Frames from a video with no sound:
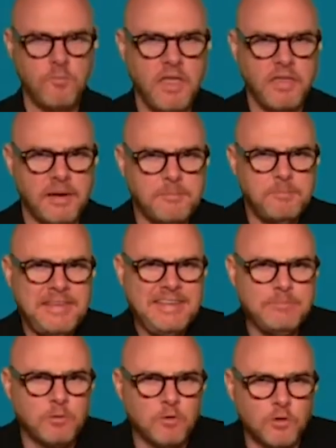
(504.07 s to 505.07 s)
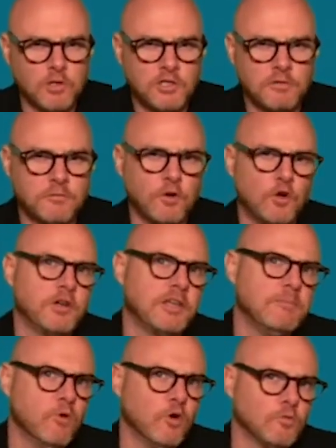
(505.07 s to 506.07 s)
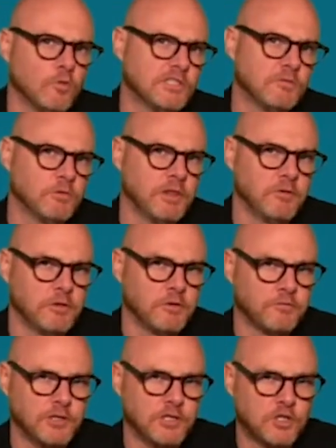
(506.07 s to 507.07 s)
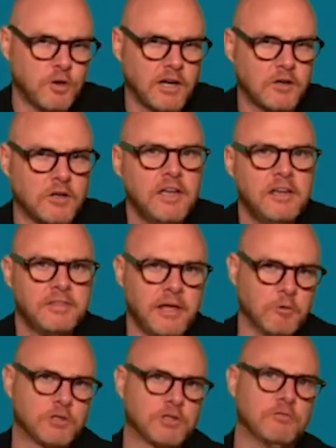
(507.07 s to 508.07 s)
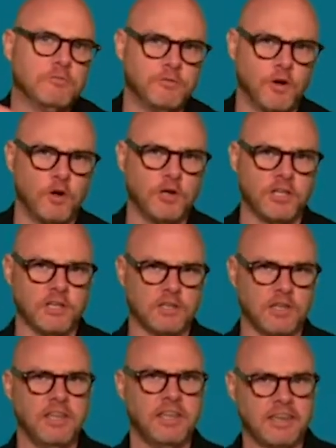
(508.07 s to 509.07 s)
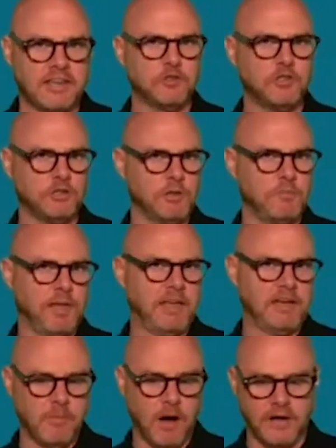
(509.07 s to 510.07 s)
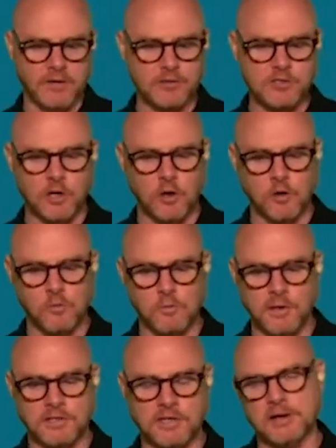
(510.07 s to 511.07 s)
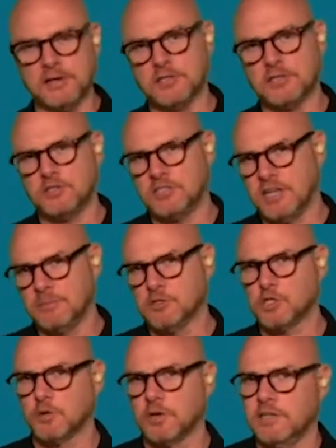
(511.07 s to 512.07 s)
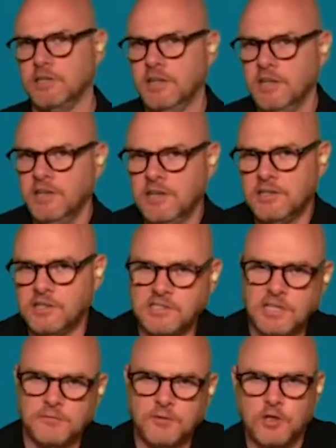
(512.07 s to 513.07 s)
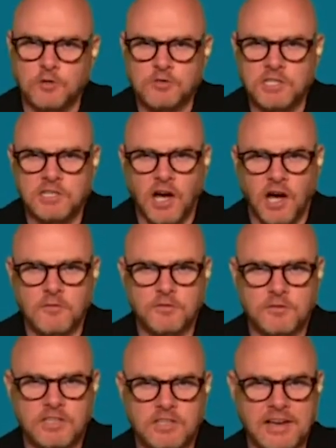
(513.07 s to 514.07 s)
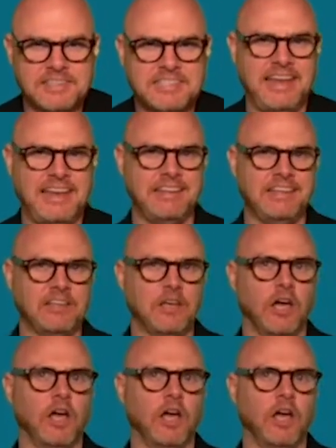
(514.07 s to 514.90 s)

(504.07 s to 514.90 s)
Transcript: that people were converting more. Once they were in the free trial, they were converting into the paid model. So it kind of demonstrated the difficulty of obtaining